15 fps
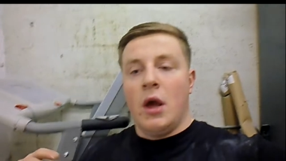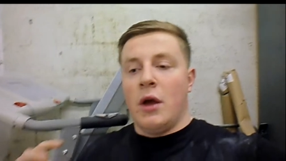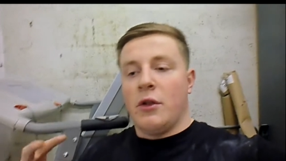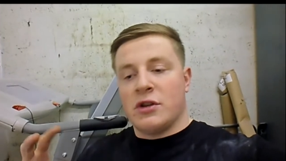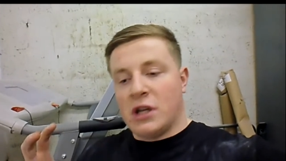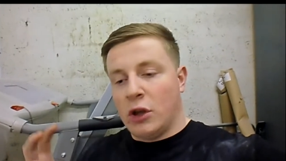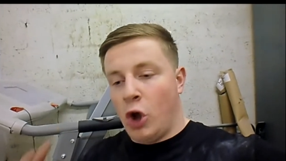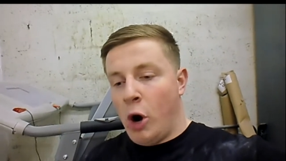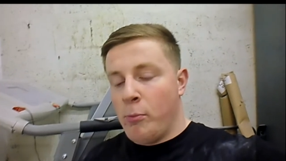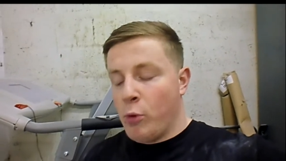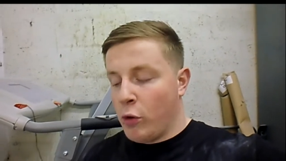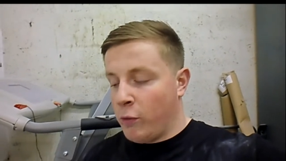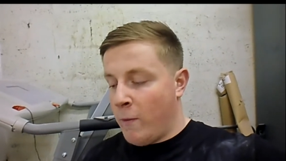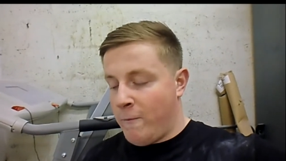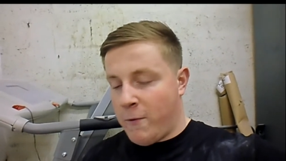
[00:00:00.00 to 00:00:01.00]
There's a lot
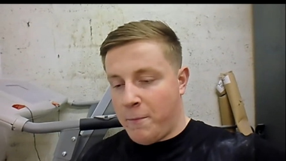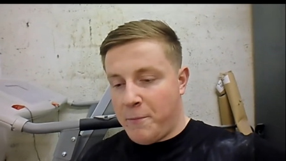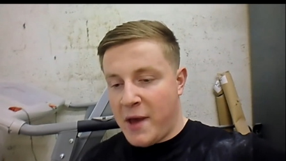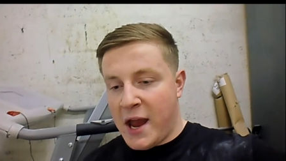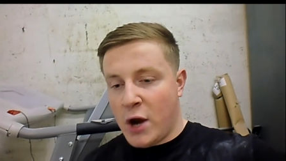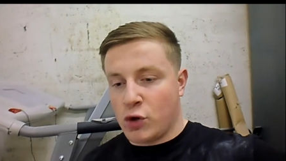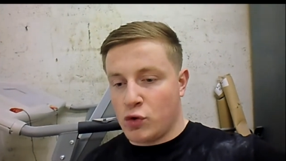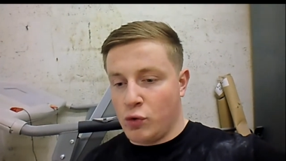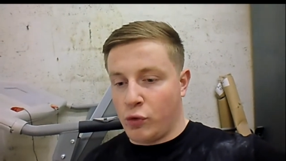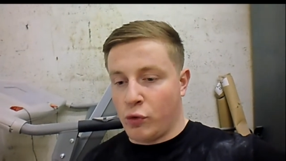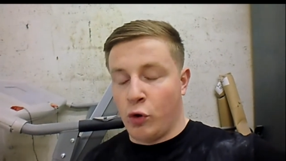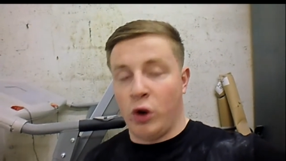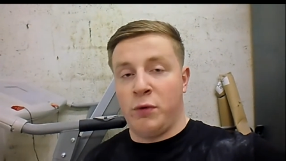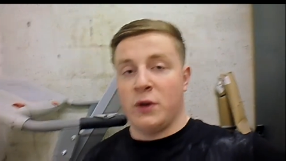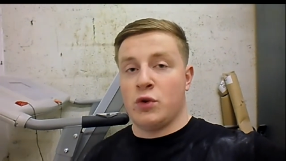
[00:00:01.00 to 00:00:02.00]
more room for personal
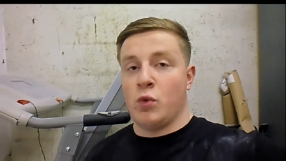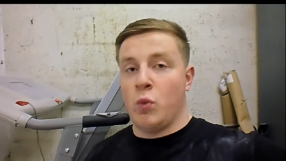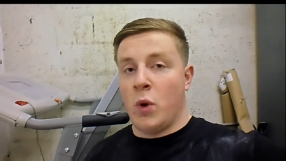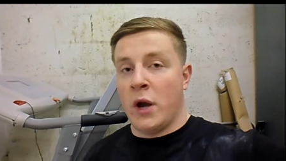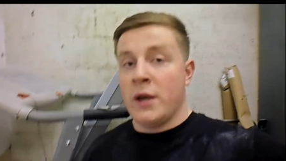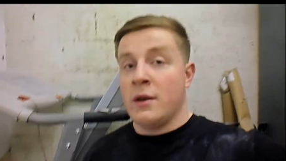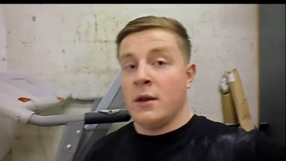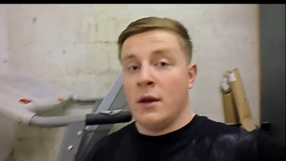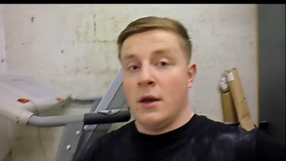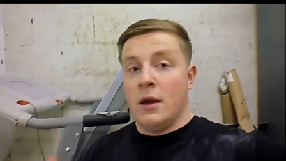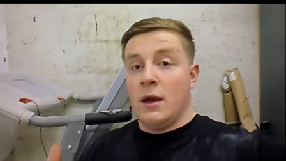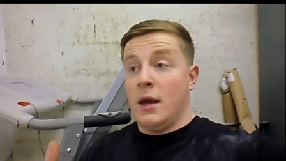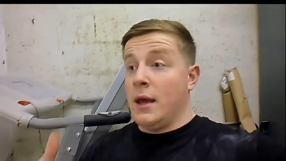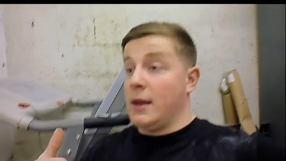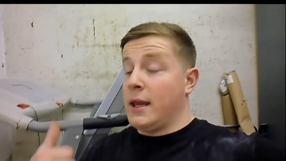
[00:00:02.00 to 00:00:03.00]
growth, which will, 1,
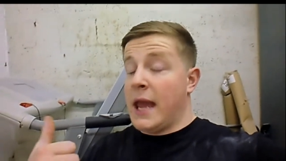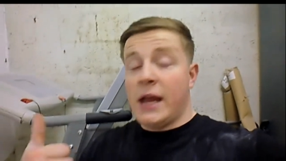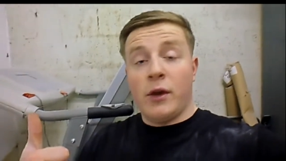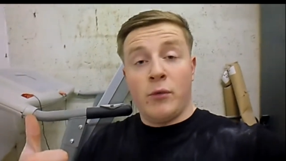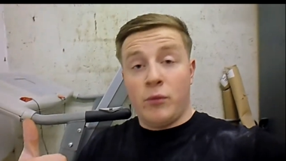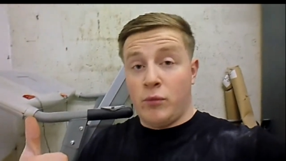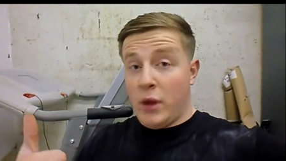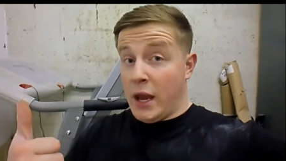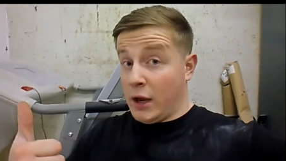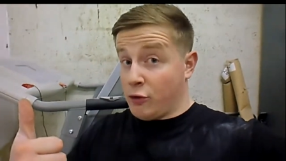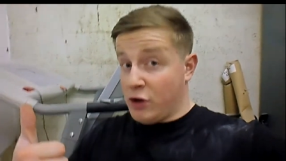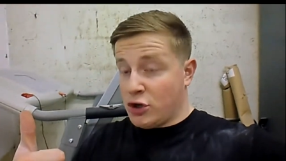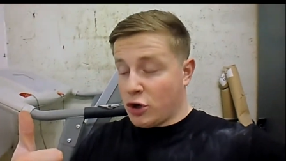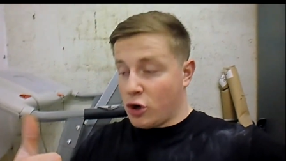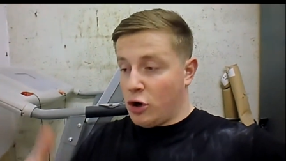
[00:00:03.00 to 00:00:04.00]

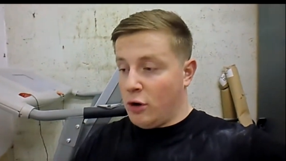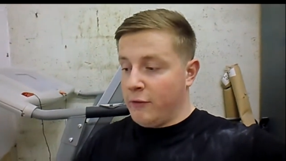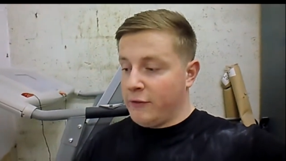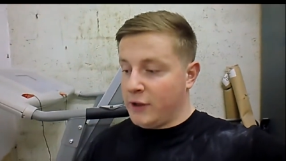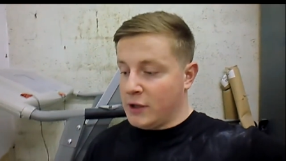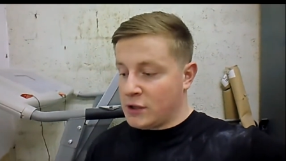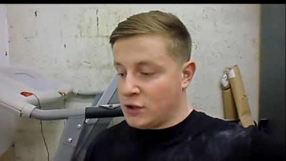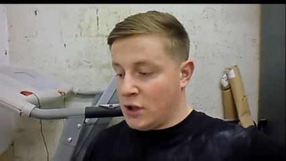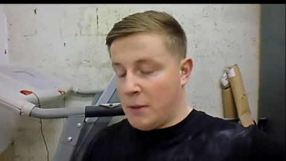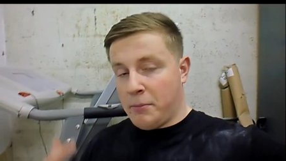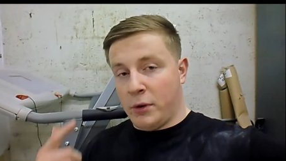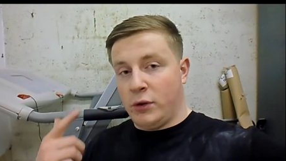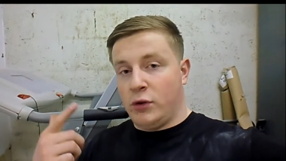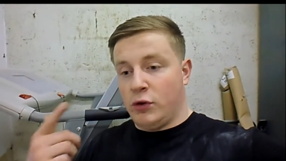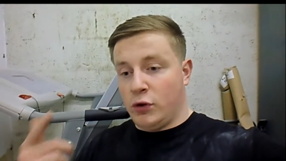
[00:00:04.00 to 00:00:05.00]
increase your confidence.
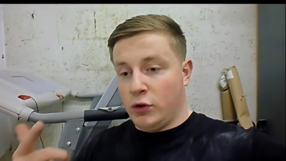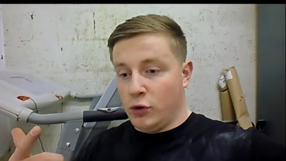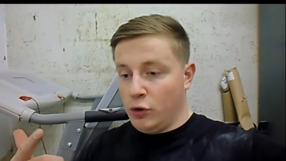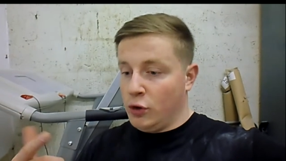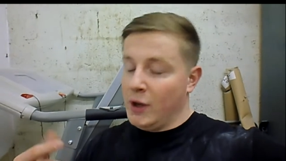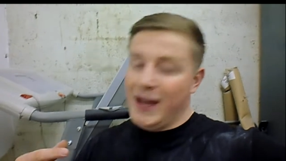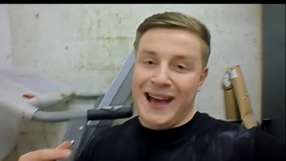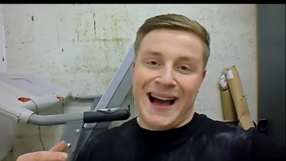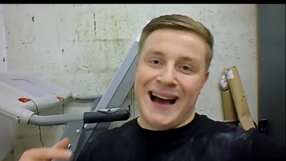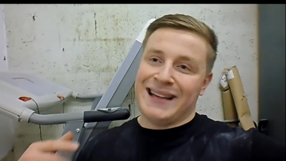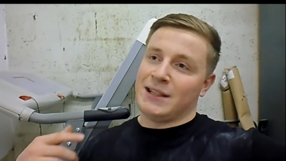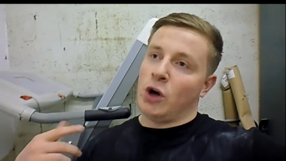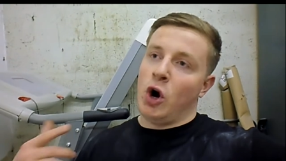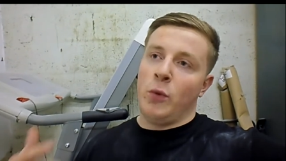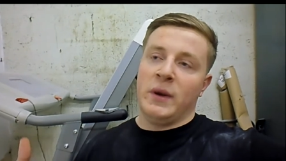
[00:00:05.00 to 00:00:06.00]
Number 2,
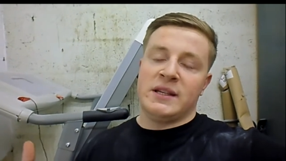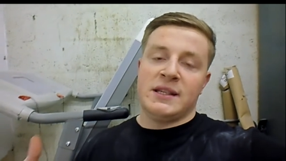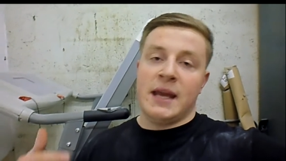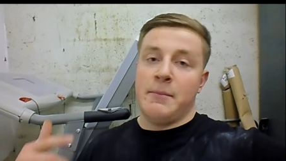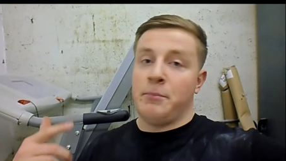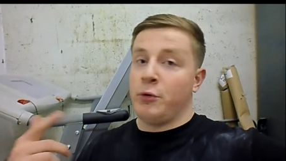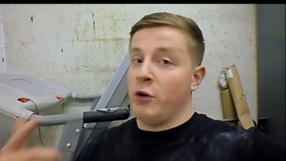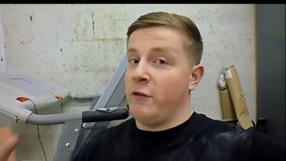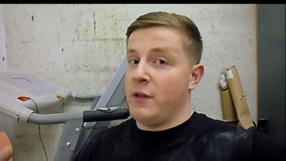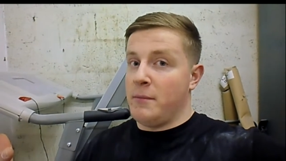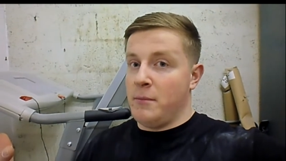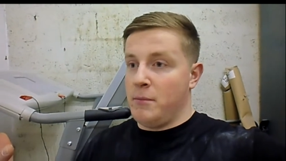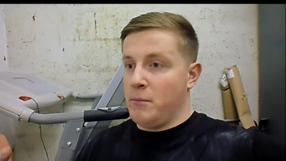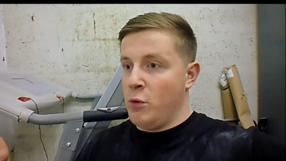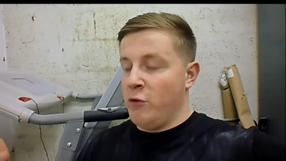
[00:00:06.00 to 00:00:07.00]
as I always say, improve the
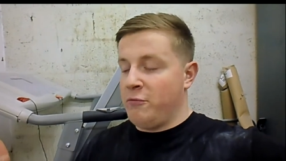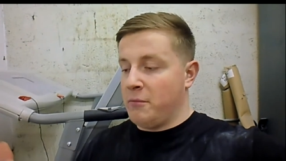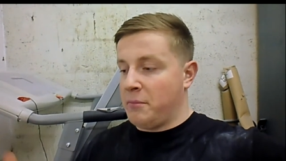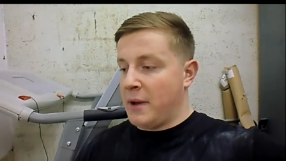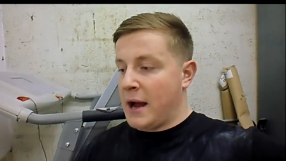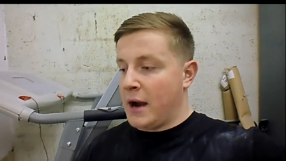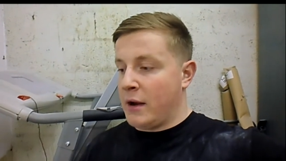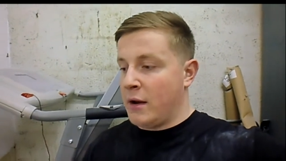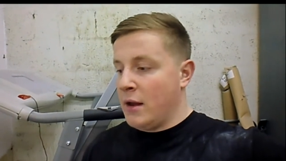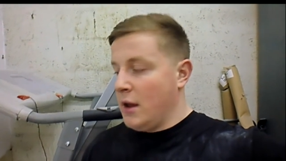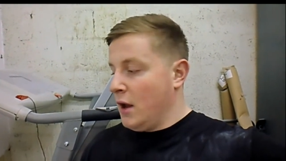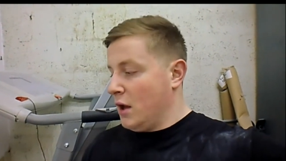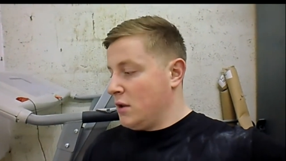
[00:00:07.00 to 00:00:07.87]
movement pattern.